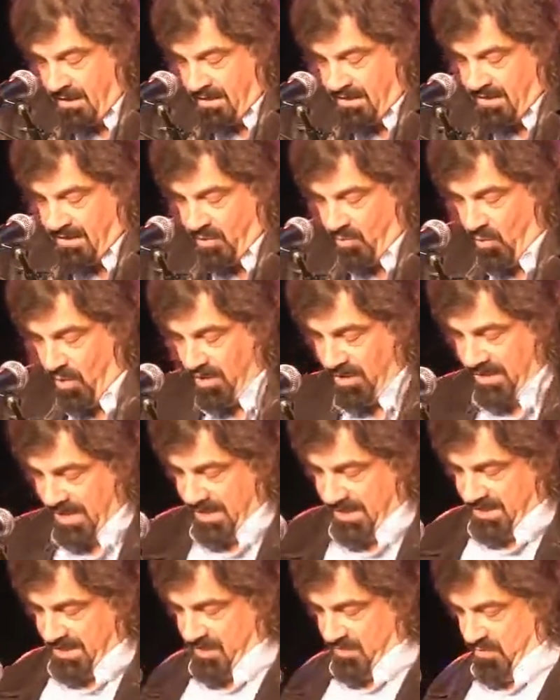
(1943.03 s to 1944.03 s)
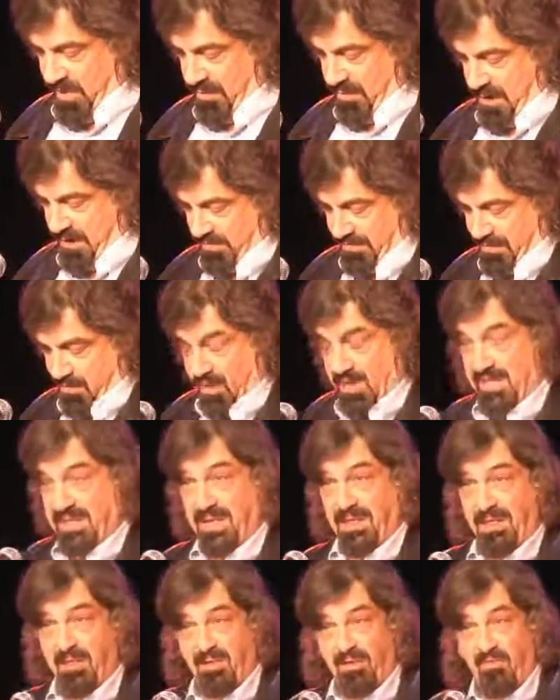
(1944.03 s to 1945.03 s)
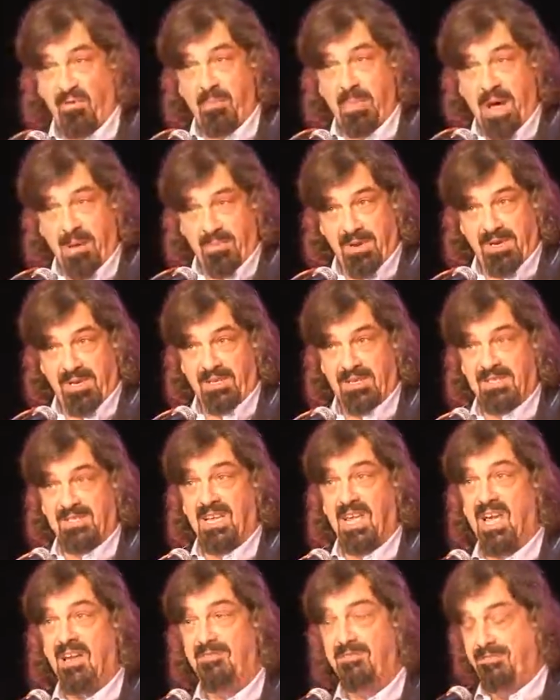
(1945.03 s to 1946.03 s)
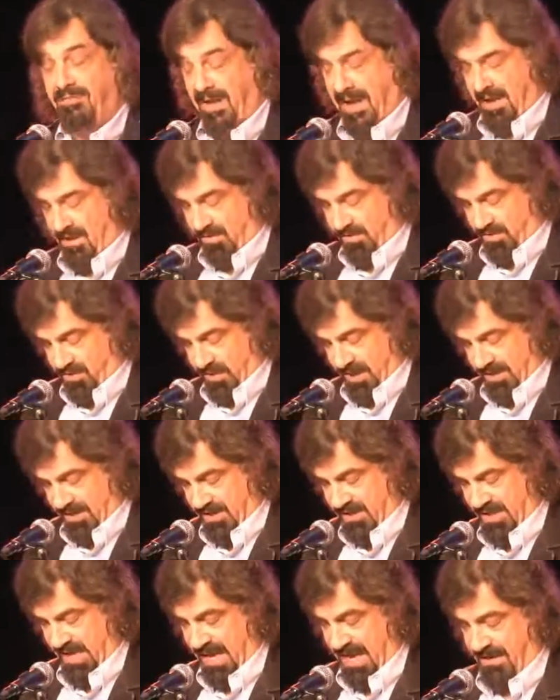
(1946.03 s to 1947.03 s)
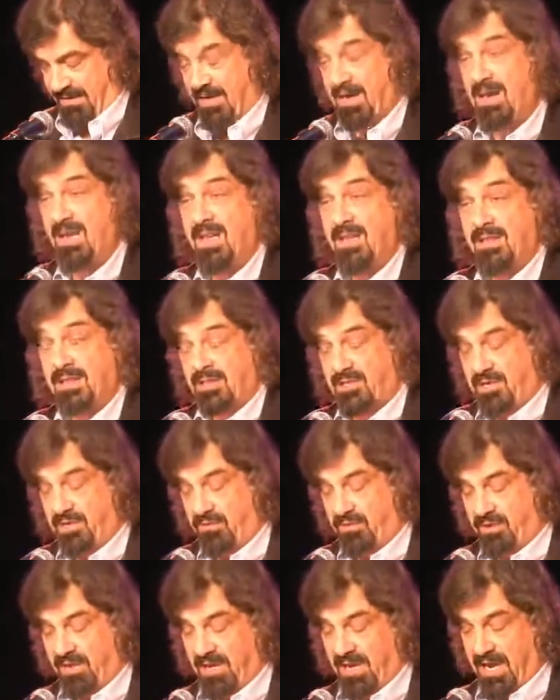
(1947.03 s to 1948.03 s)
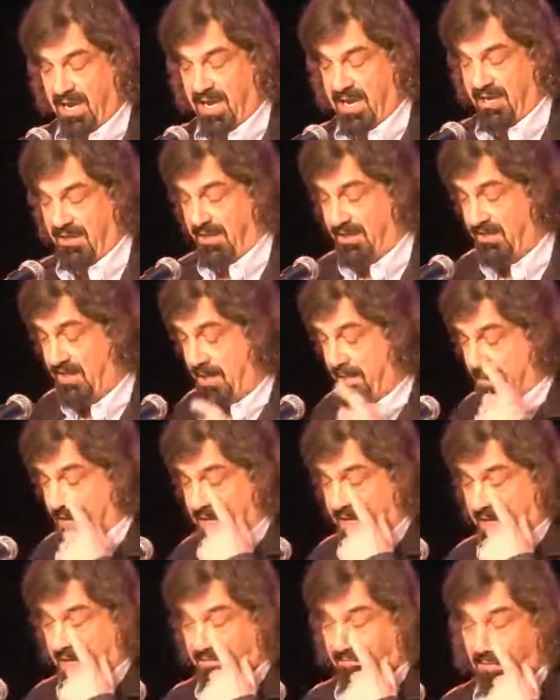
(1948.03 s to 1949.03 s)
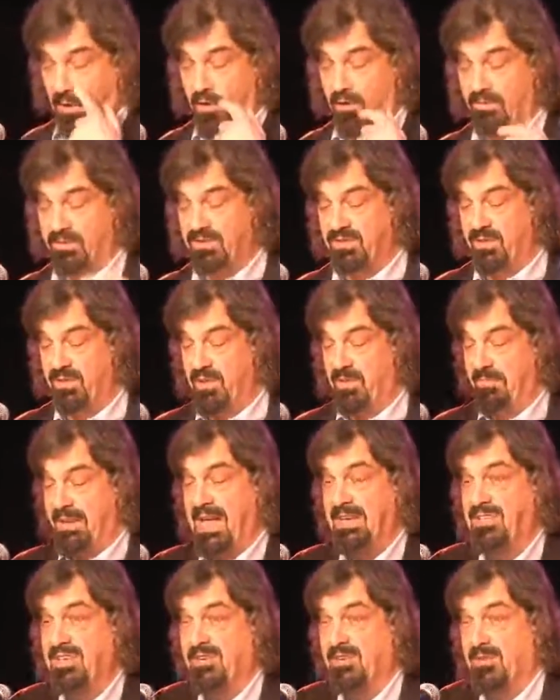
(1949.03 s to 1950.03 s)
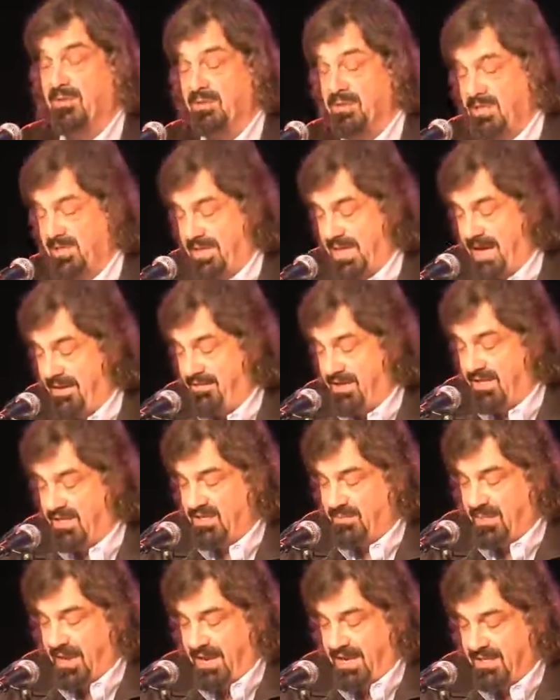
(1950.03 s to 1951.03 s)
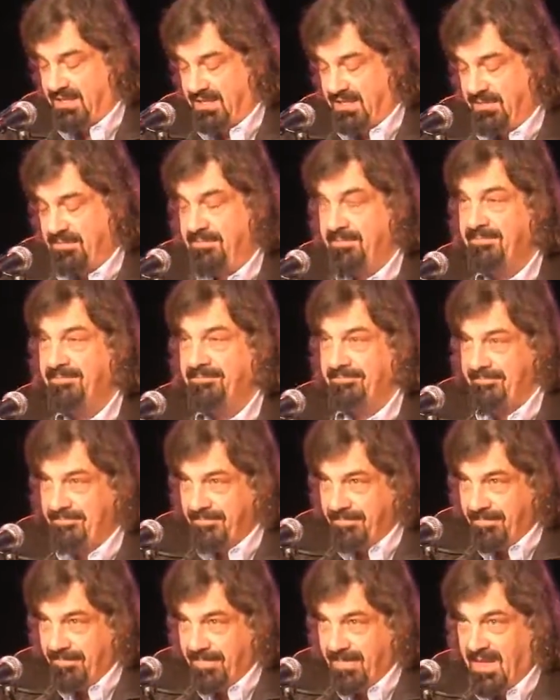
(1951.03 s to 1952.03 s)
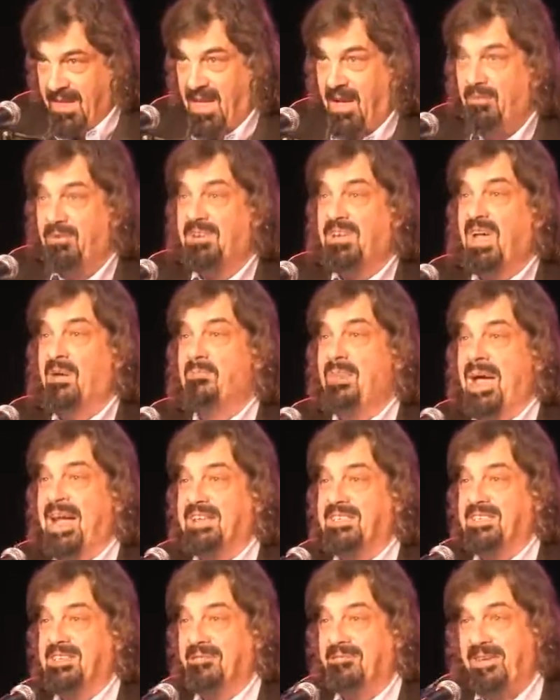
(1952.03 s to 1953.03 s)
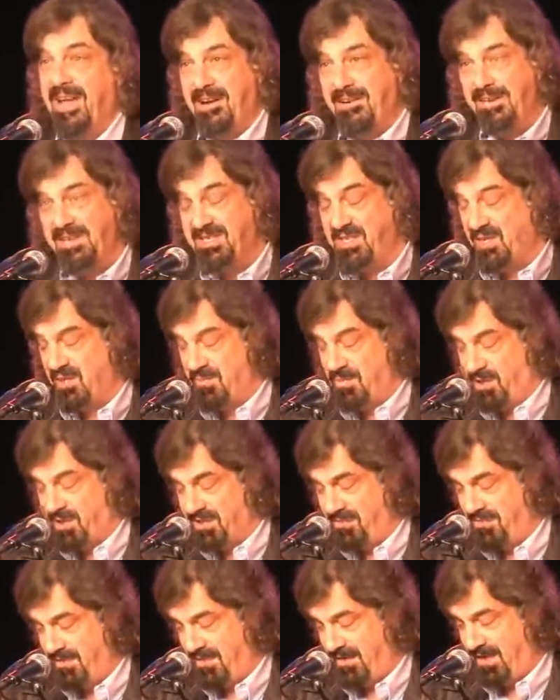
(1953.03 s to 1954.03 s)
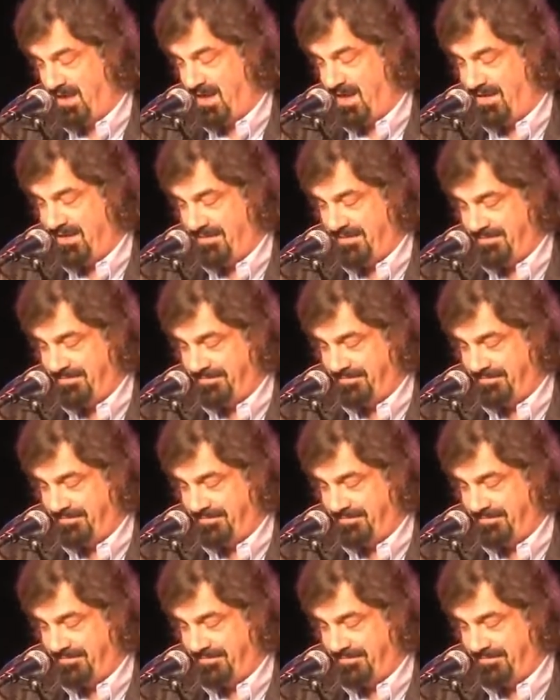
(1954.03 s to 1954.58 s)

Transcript: So, what is, the what is it that the Republicans have failed to understand that children learn as their thinking evolves from the magical to the evidence based? I want to come back to the fairies at the bottom of the garden.